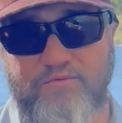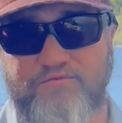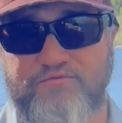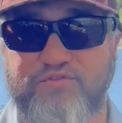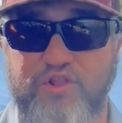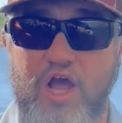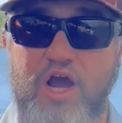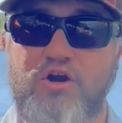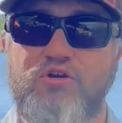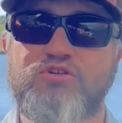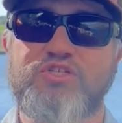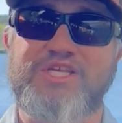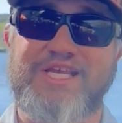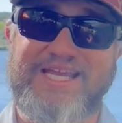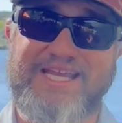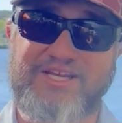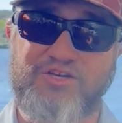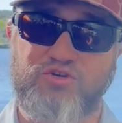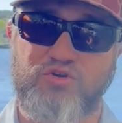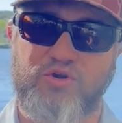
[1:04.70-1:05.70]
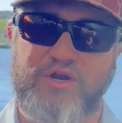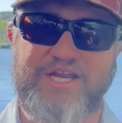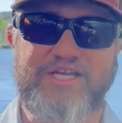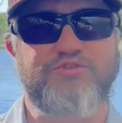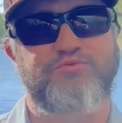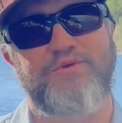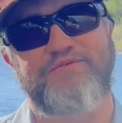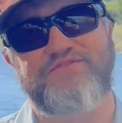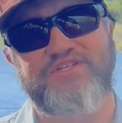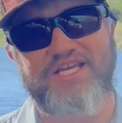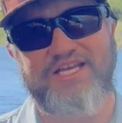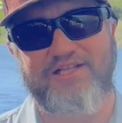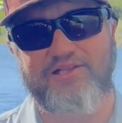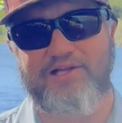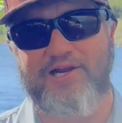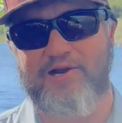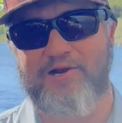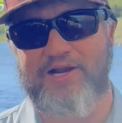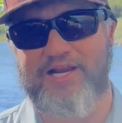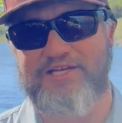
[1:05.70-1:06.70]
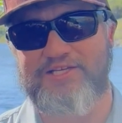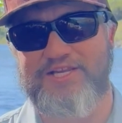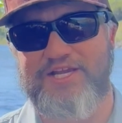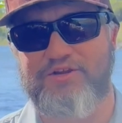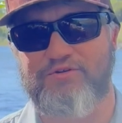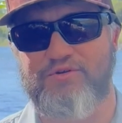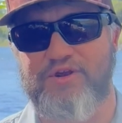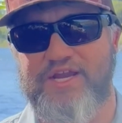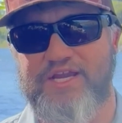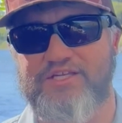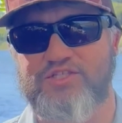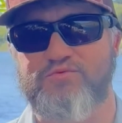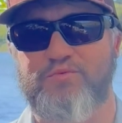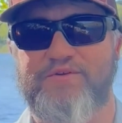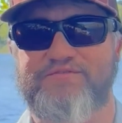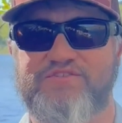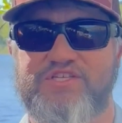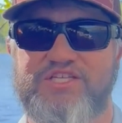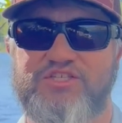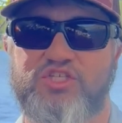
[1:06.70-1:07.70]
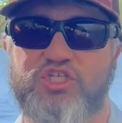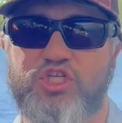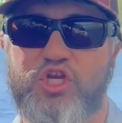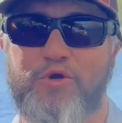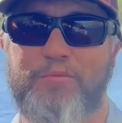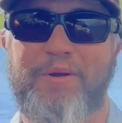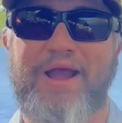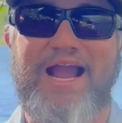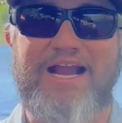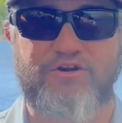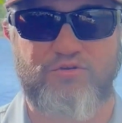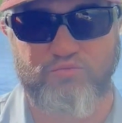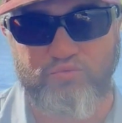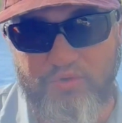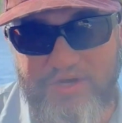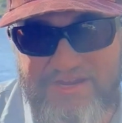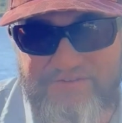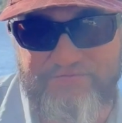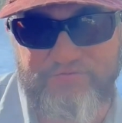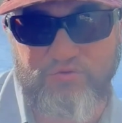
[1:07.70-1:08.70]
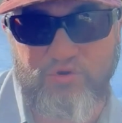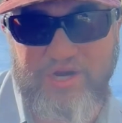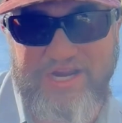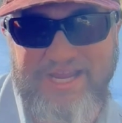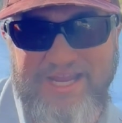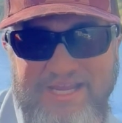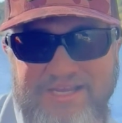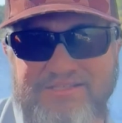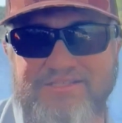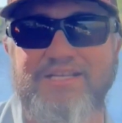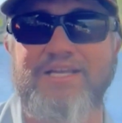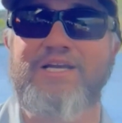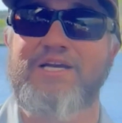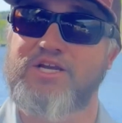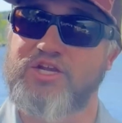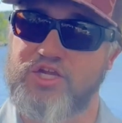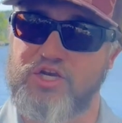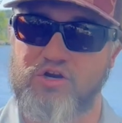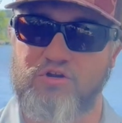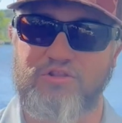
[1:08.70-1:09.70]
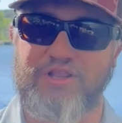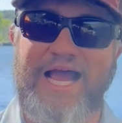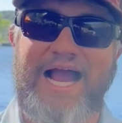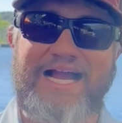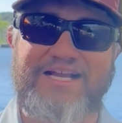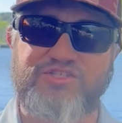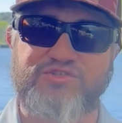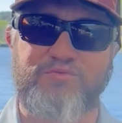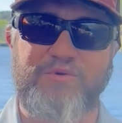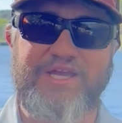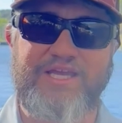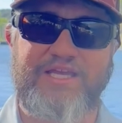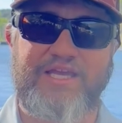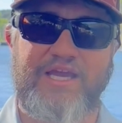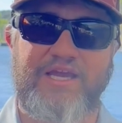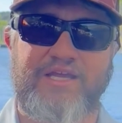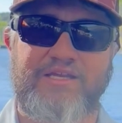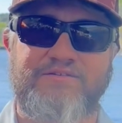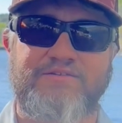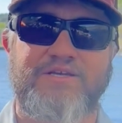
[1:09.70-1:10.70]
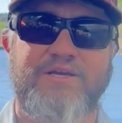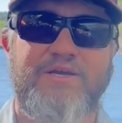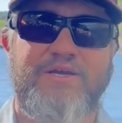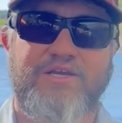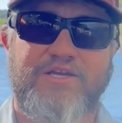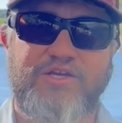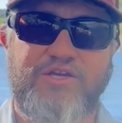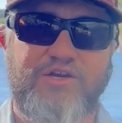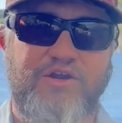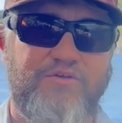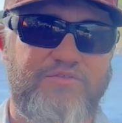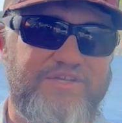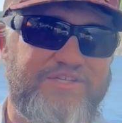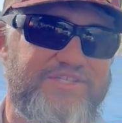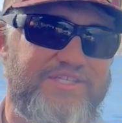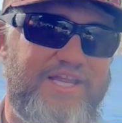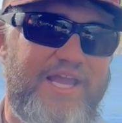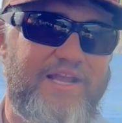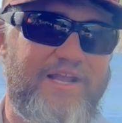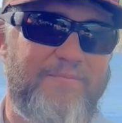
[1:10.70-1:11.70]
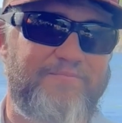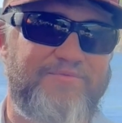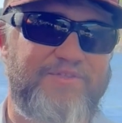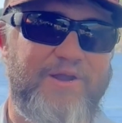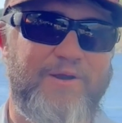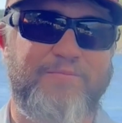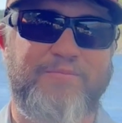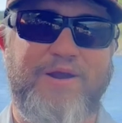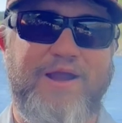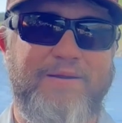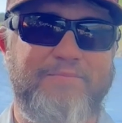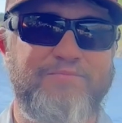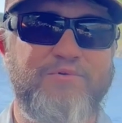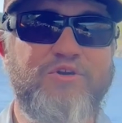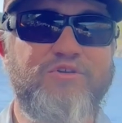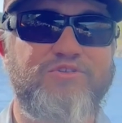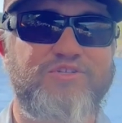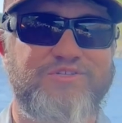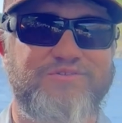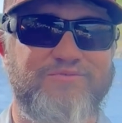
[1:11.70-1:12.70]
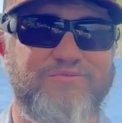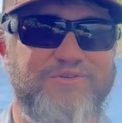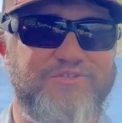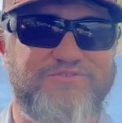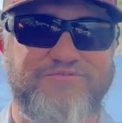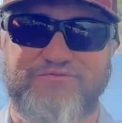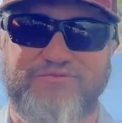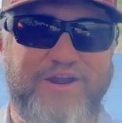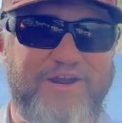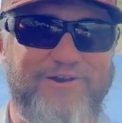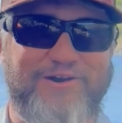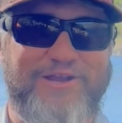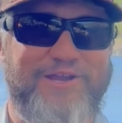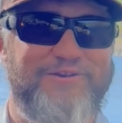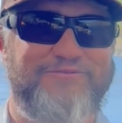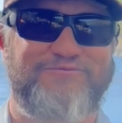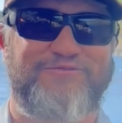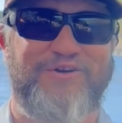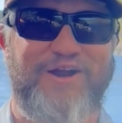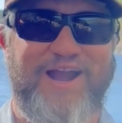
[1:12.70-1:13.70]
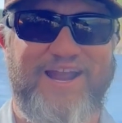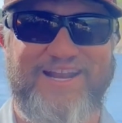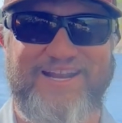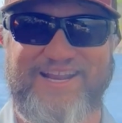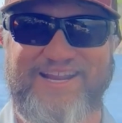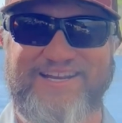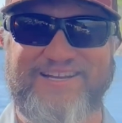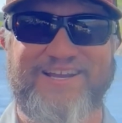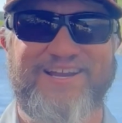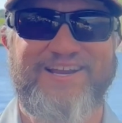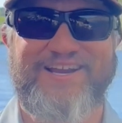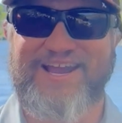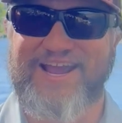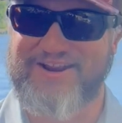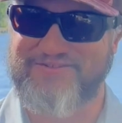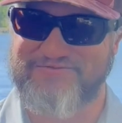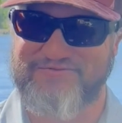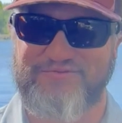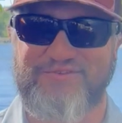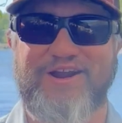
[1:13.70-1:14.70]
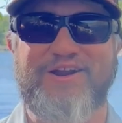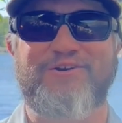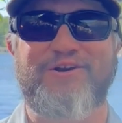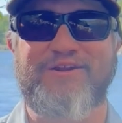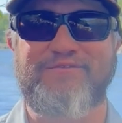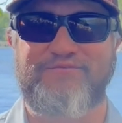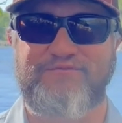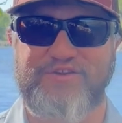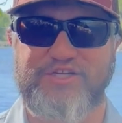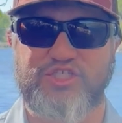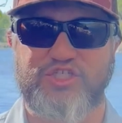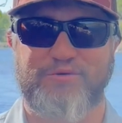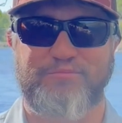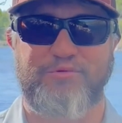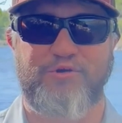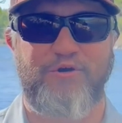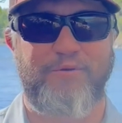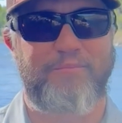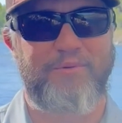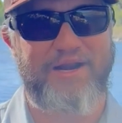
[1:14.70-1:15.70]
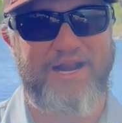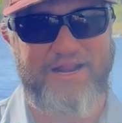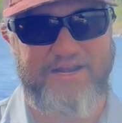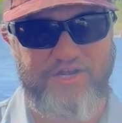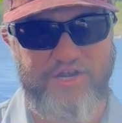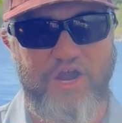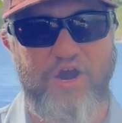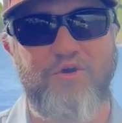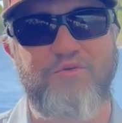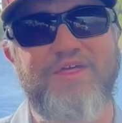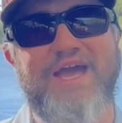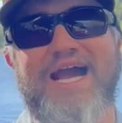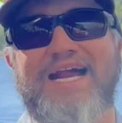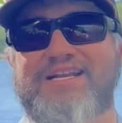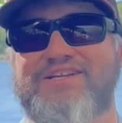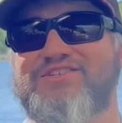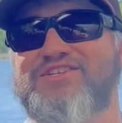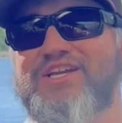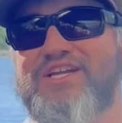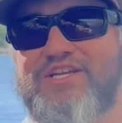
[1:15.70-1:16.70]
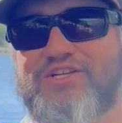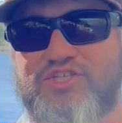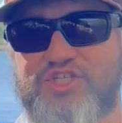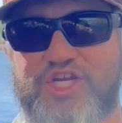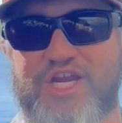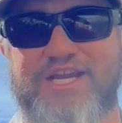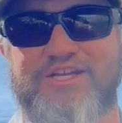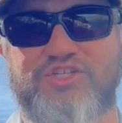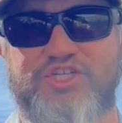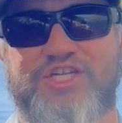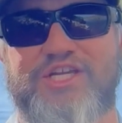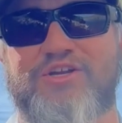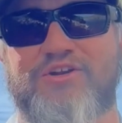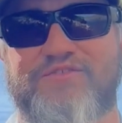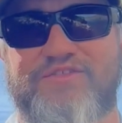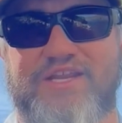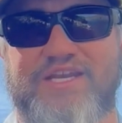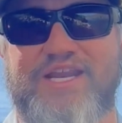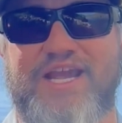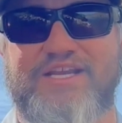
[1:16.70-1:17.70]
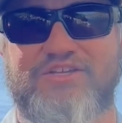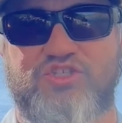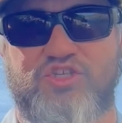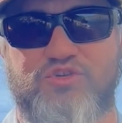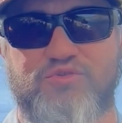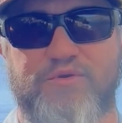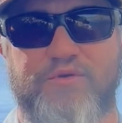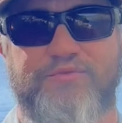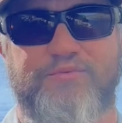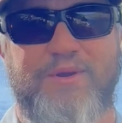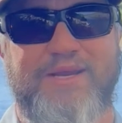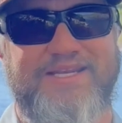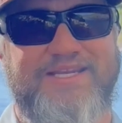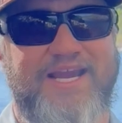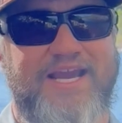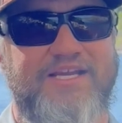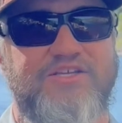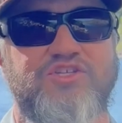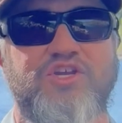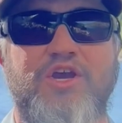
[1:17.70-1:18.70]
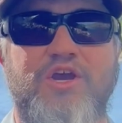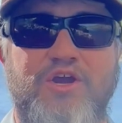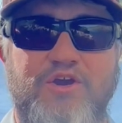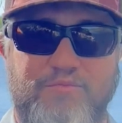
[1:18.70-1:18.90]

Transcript: flows increase. We've seen clarity decrease. We've seen snowpack refreeze. You know, last weekend, you know, the snake up there by Moose was very inviting and very fishable, but I know that is going to change here in the next 2 or 3 days